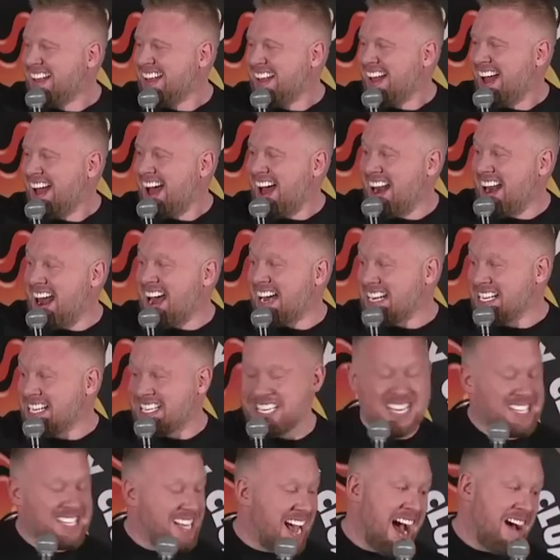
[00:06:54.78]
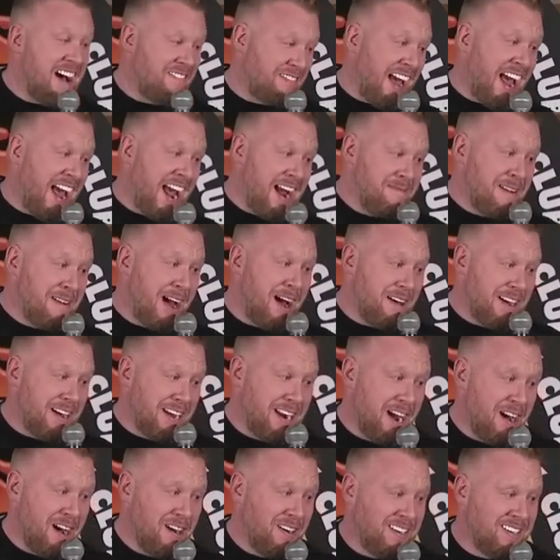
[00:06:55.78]
I reckon she's half game now, you
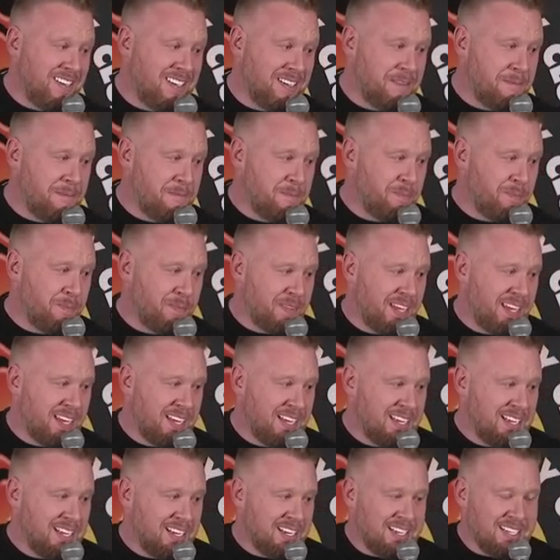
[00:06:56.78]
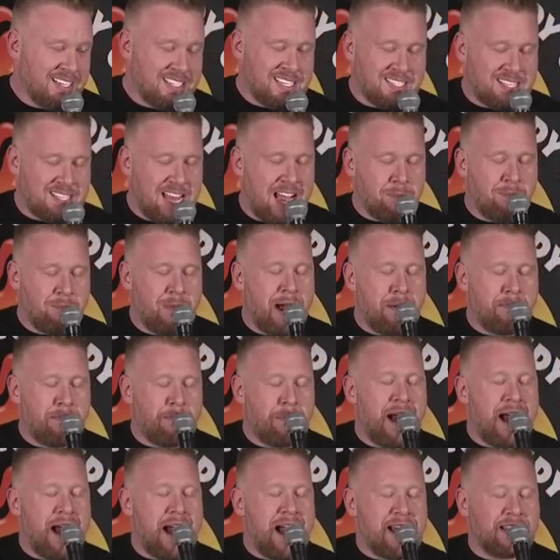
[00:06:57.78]
know. She's like, my
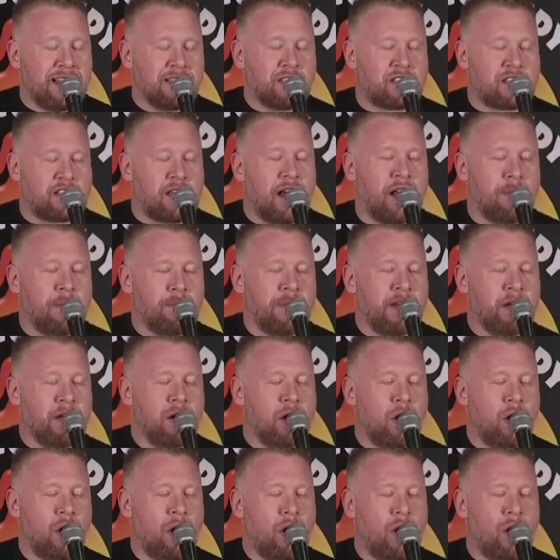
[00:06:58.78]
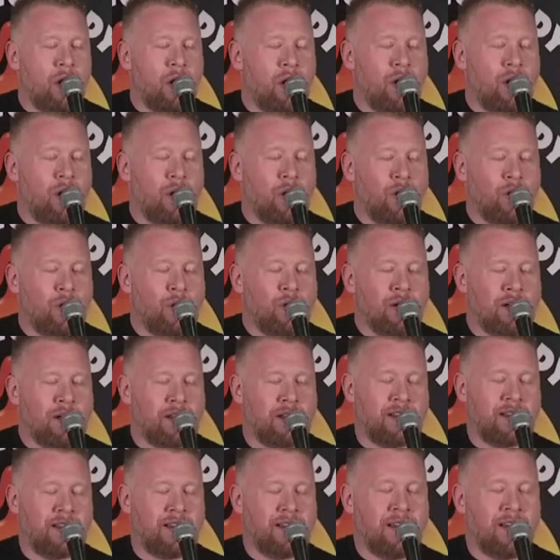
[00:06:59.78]
mind's telling me no,
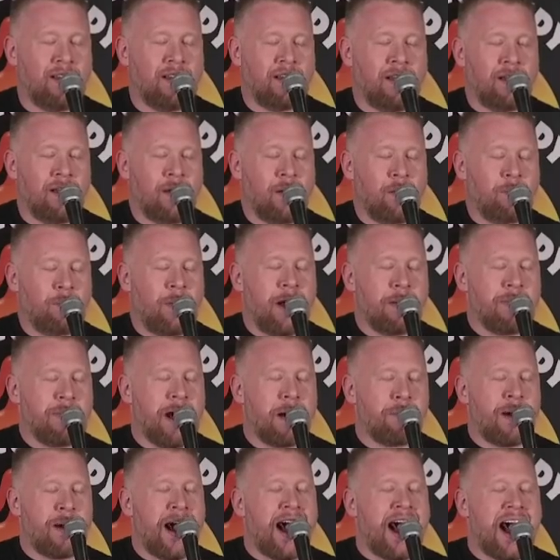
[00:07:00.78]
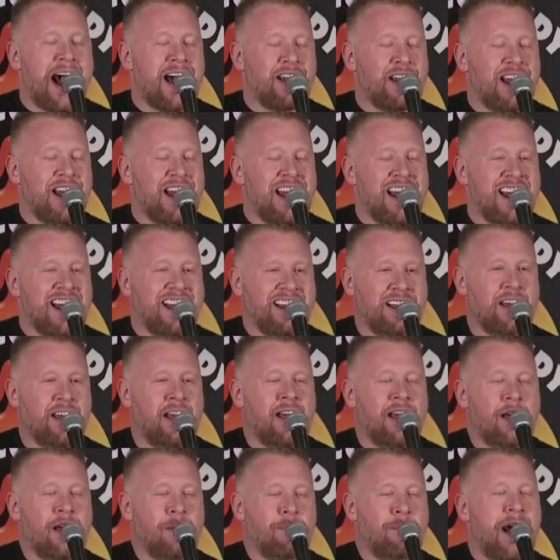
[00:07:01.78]
but my body,
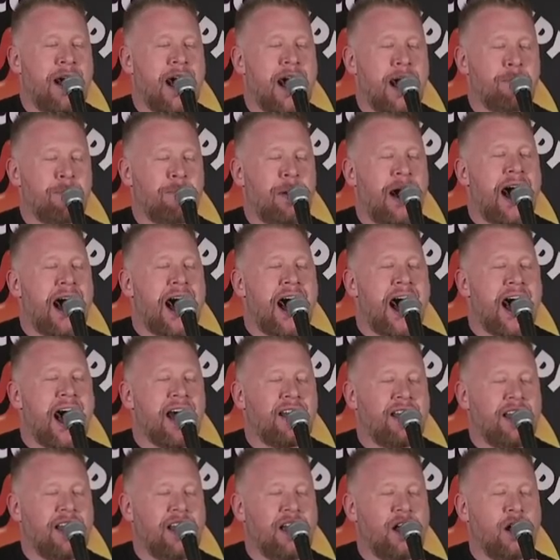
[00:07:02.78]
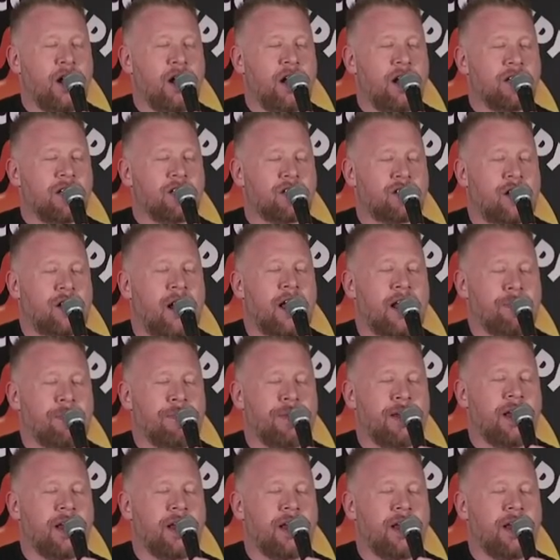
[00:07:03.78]
my body is telling me